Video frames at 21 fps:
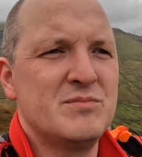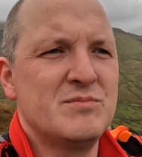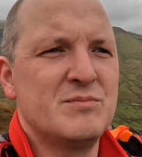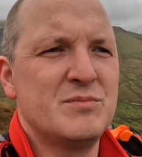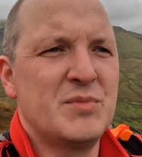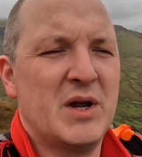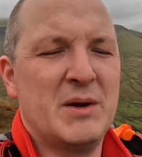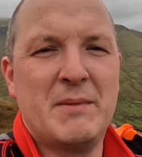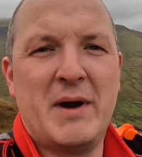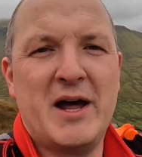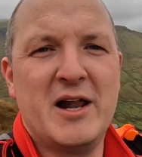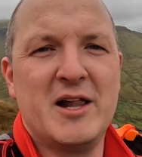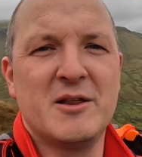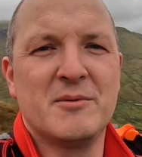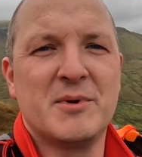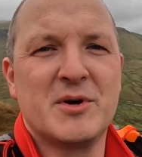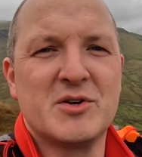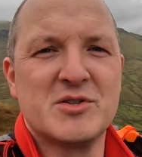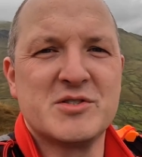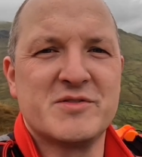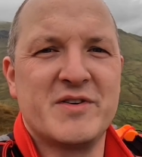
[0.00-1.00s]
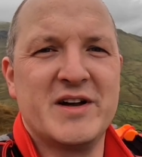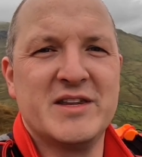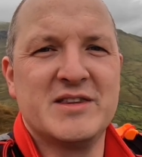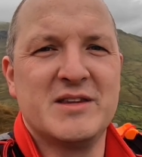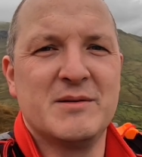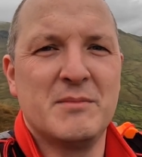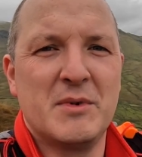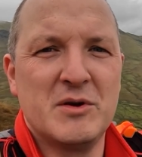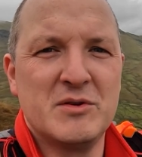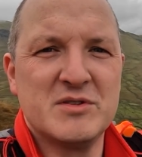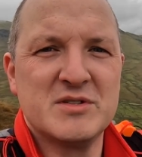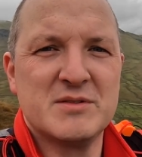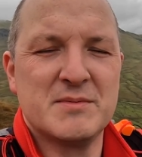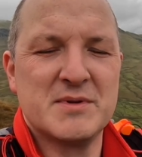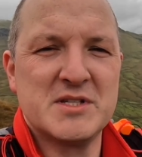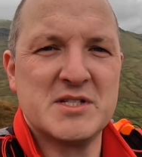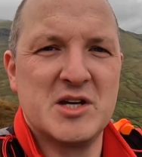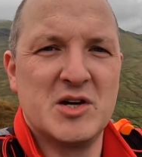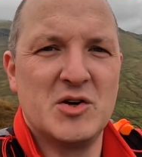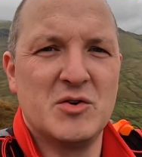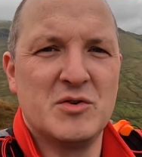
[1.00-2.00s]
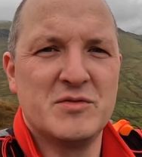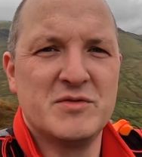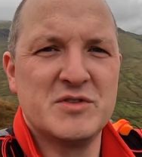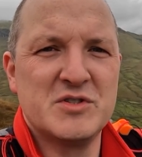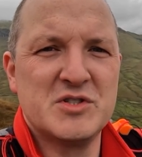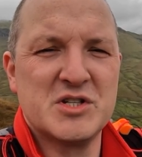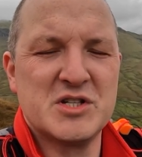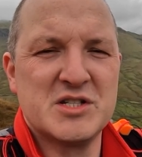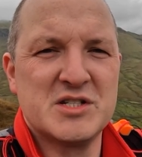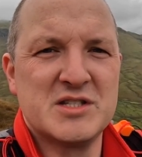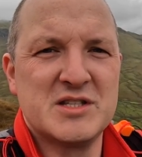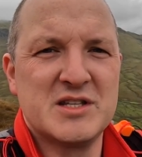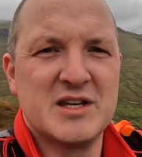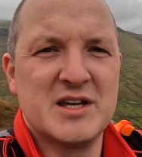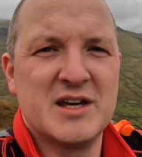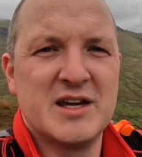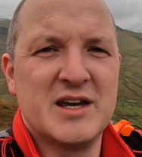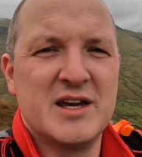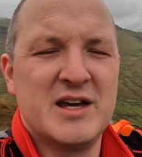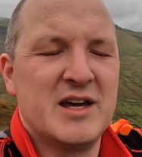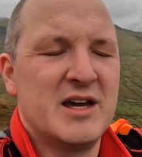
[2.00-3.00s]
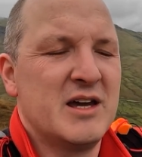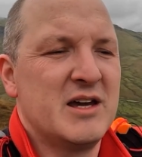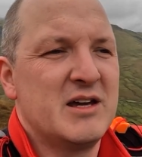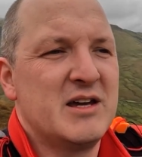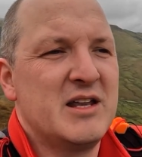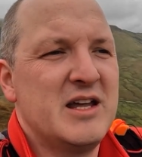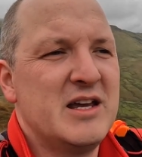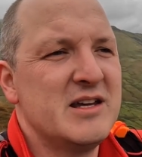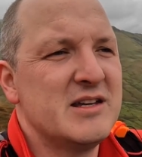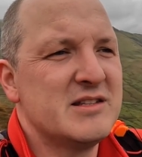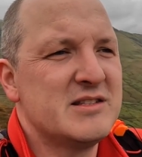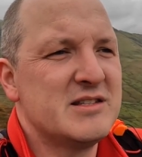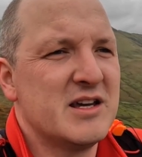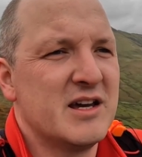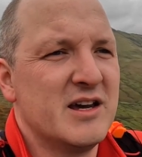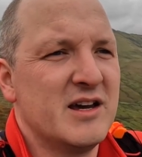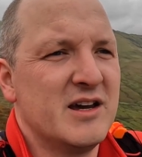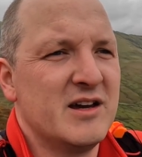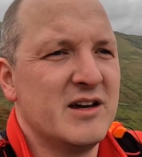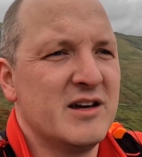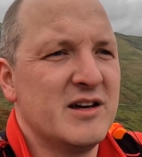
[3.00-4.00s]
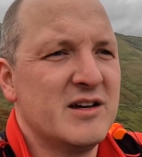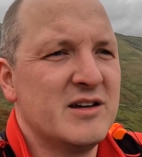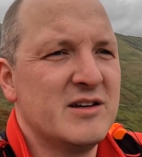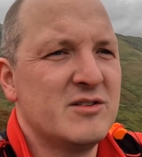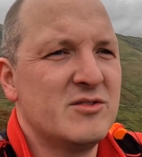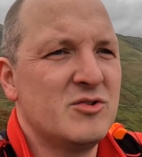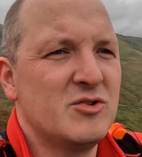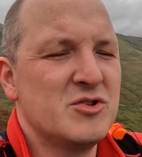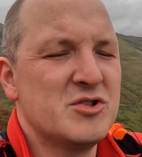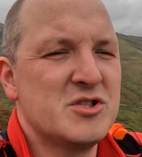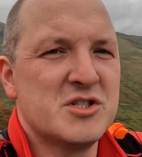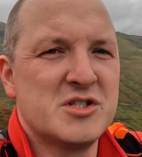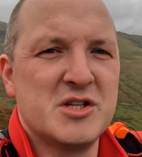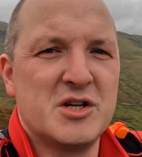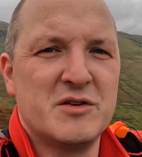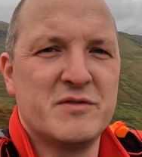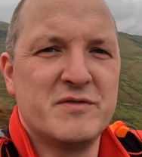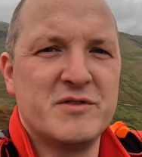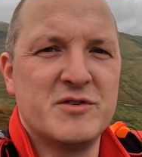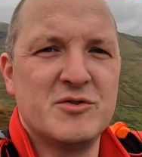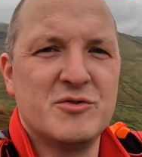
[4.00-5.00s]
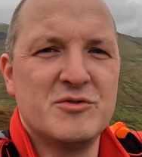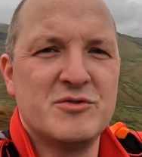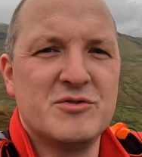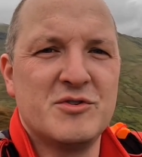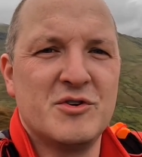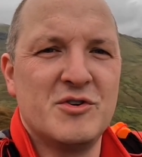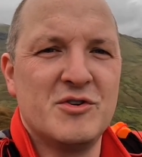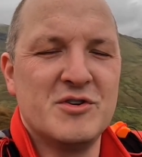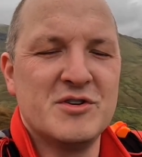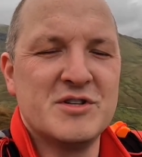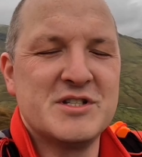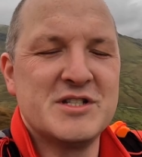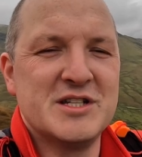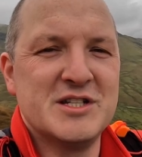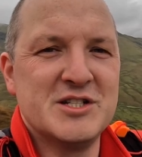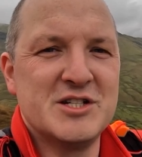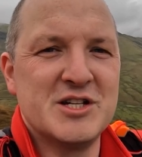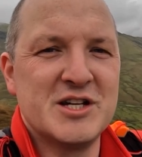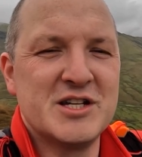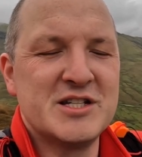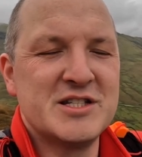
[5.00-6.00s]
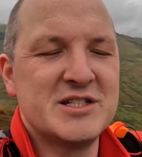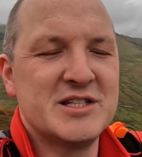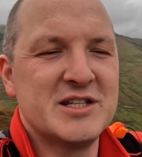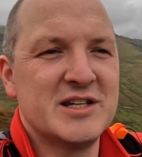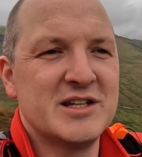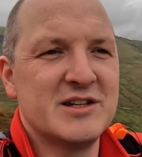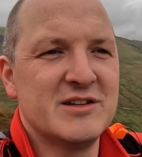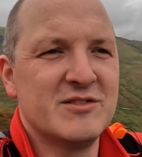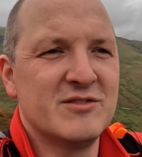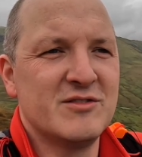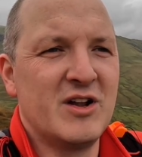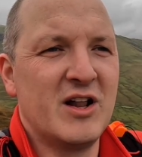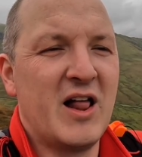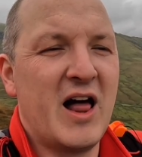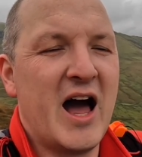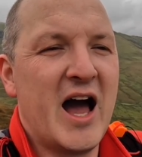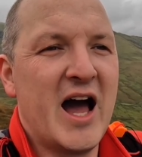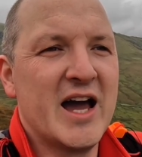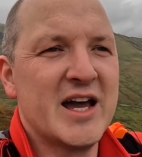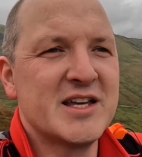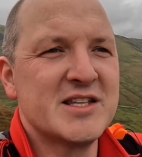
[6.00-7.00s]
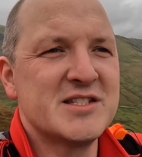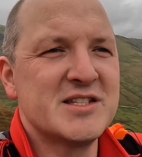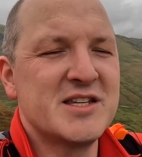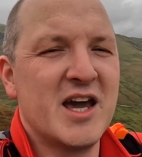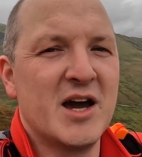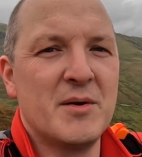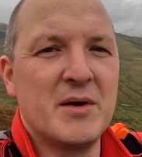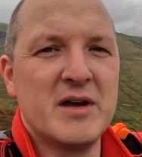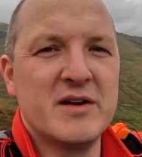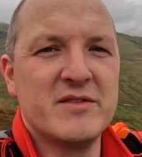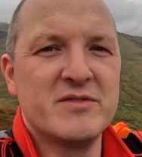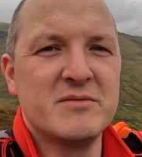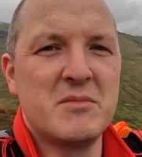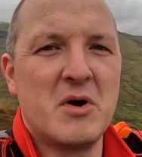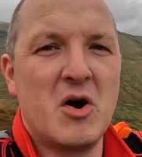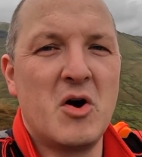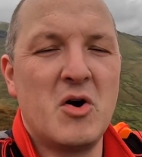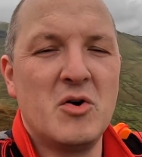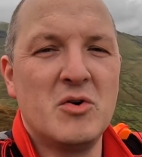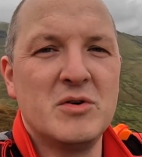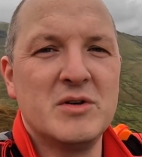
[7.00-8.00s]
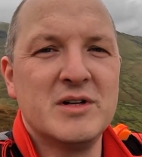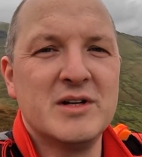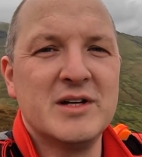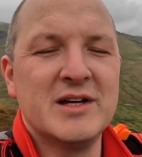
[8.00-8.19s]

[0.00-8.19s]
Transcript: primarily because I've had the mountain to myself. It's just great to lose yourself in your own thoughts and just relax, get away from it all.